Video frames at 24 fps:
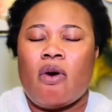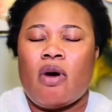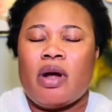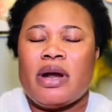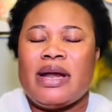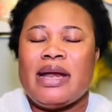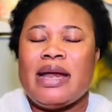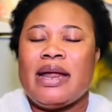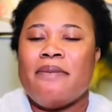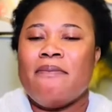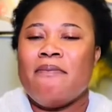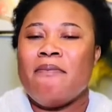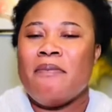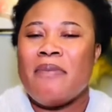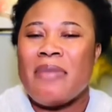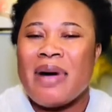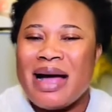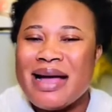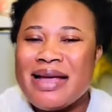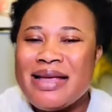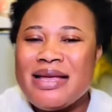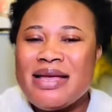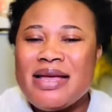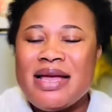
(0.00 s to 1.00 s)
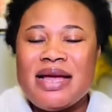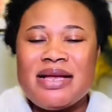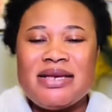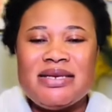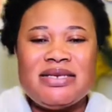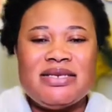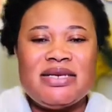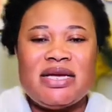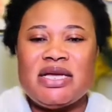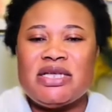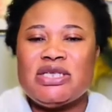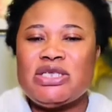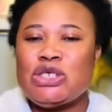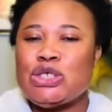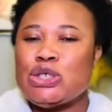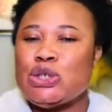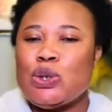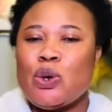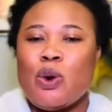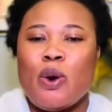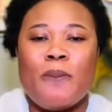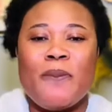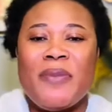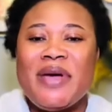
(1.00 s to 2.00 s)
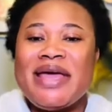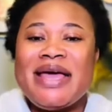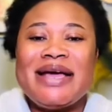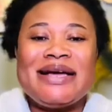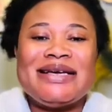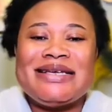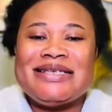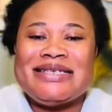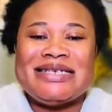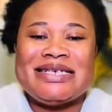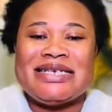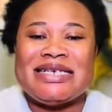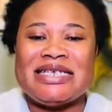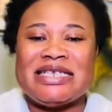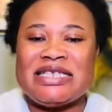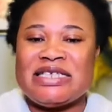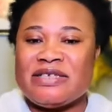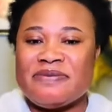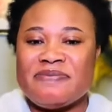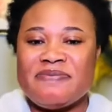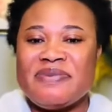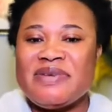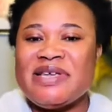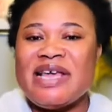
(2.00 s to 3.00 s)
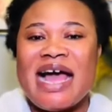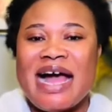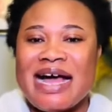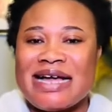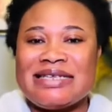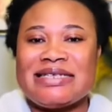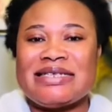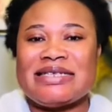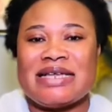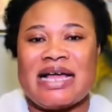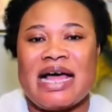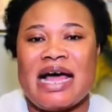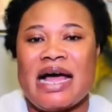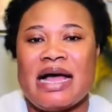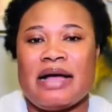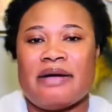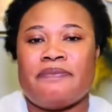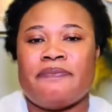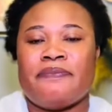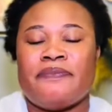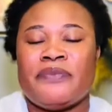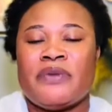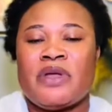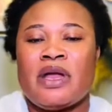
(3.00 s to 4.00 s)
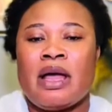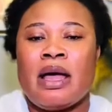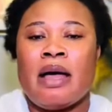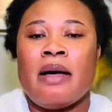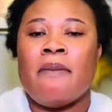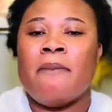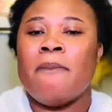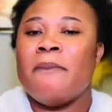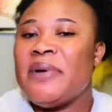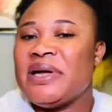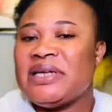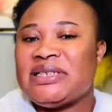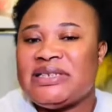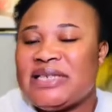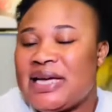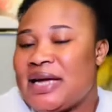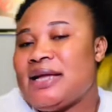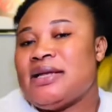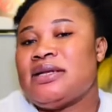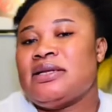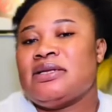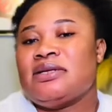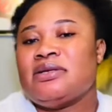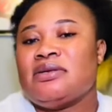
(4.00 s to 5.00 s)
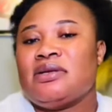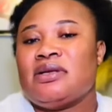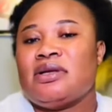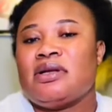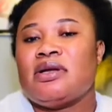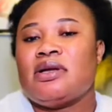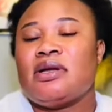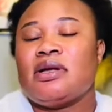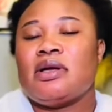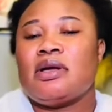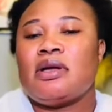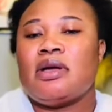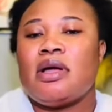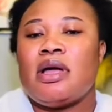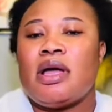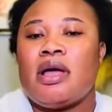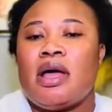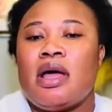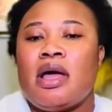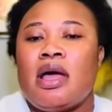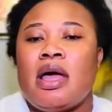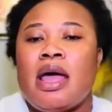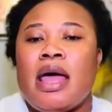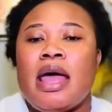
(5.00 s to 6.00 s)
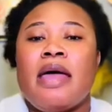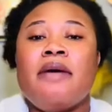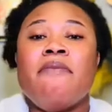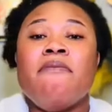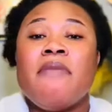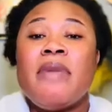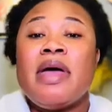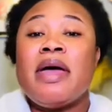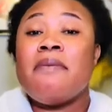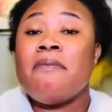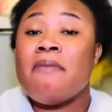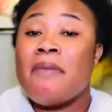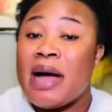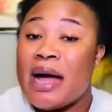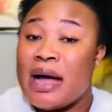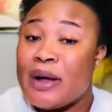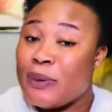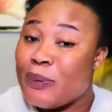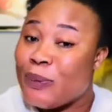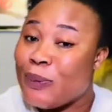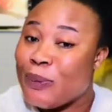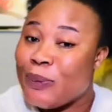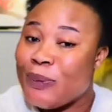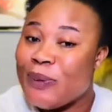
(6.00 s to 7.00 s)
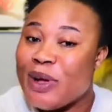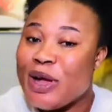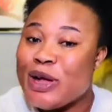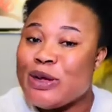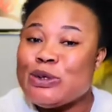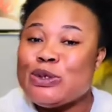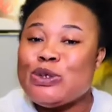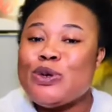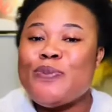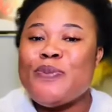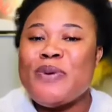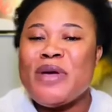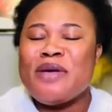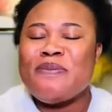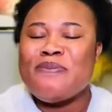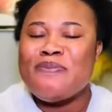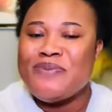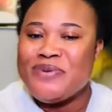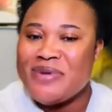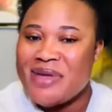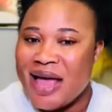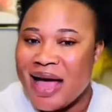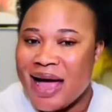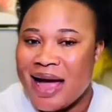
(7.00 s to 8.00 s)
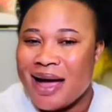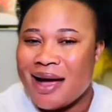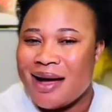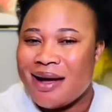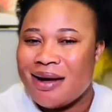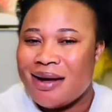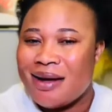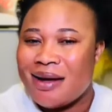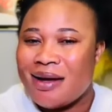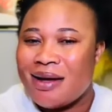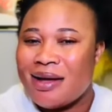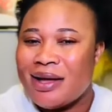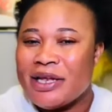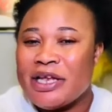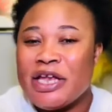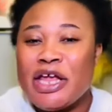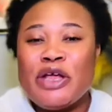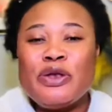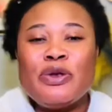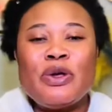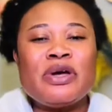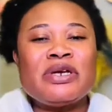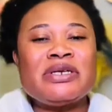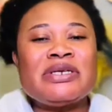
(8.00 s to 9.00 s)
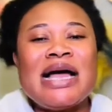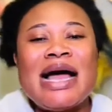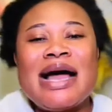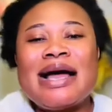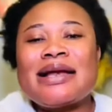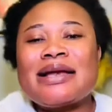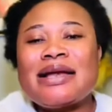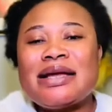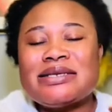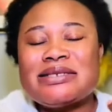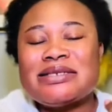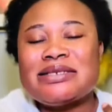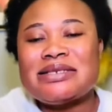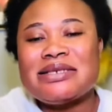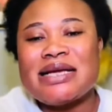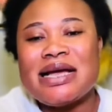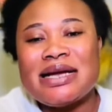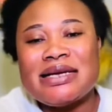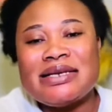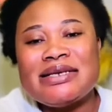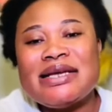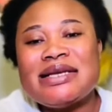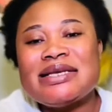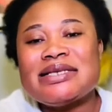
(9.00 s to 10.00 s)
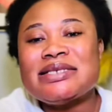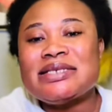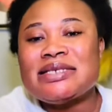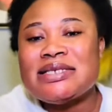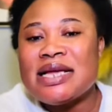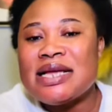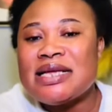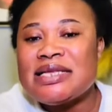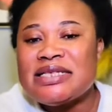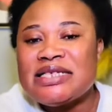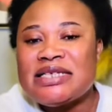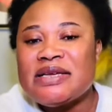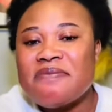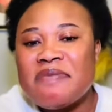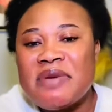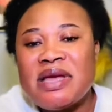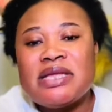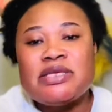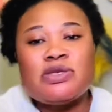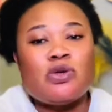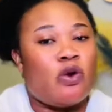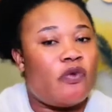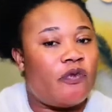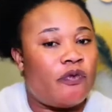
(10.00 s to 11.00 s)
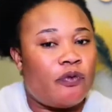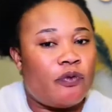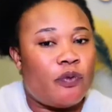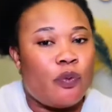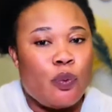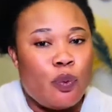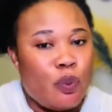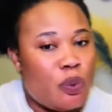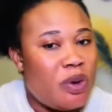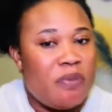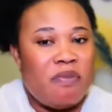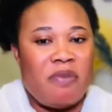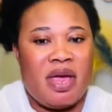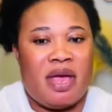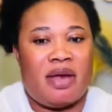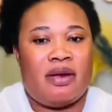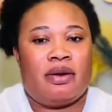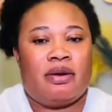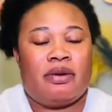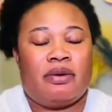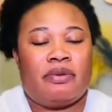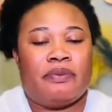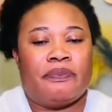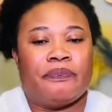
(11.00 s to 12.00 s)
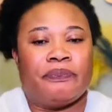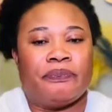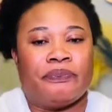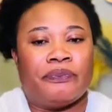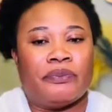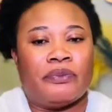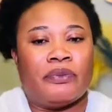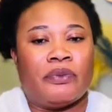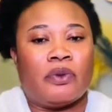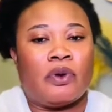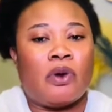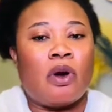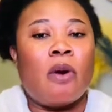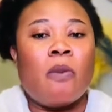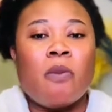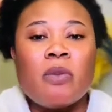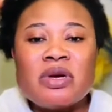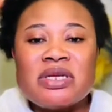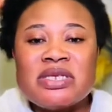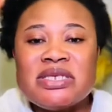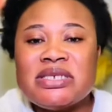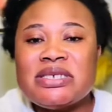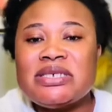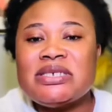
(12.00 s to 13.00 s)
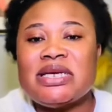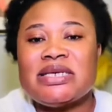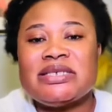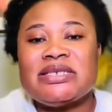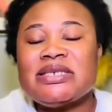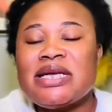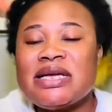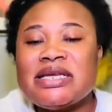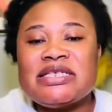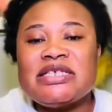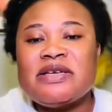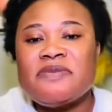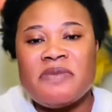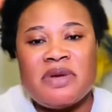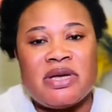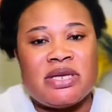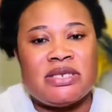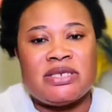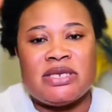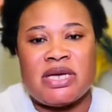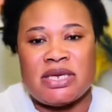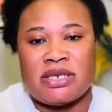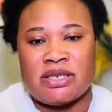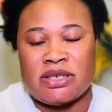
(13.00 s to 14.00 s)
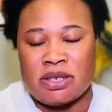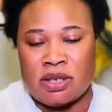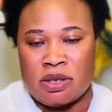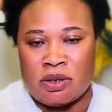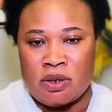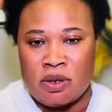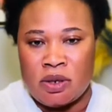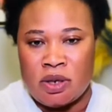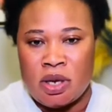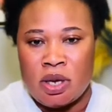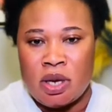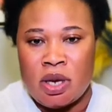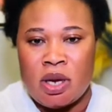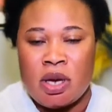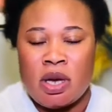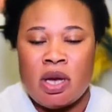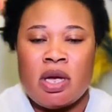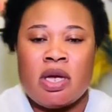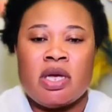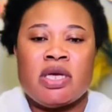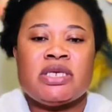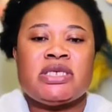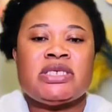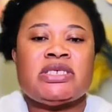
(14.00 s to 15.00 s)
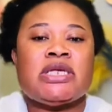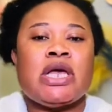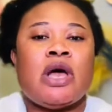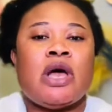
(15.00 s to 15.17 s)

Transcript: ne ma ye di inti obeye kiti kiti biya sa. But then, e me manu, e du be biya. They don't understand the sentiment of women. Omunti your sentiment as it. Se